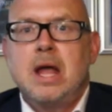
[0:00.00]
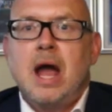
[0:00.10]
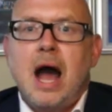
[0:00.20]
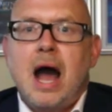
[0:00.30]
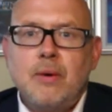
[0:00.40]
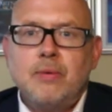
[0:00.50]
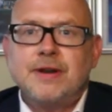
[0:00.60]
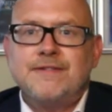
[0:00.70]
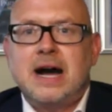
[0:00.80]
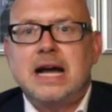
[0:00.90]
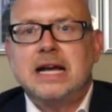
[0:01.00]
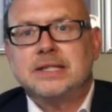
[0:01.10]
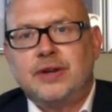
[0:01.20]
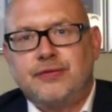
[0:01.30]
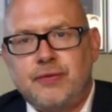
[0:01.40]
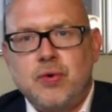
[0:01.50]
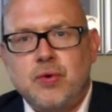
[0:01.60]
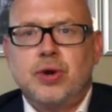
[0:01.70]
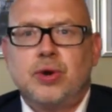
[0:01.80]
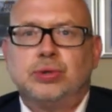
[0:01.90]
I would advise that phone
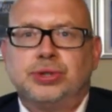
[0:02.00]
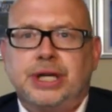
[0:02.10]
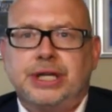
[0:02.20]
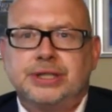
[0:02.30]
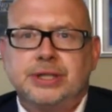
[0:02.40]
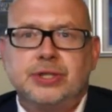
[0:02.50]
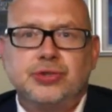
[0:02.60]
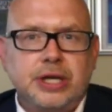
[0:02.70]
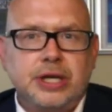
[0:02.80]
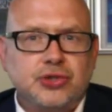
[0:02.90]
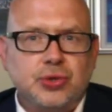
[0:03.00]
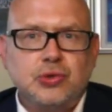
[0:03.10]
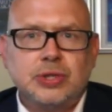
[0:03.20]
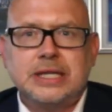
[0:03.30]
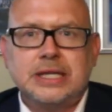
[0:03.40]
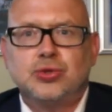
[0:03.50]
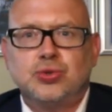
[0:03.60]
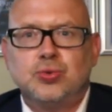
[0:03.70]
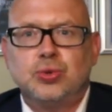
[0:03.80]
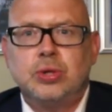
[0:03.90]
negotiation is used as a
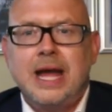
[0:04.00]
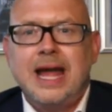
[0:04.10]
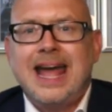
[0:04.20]
tool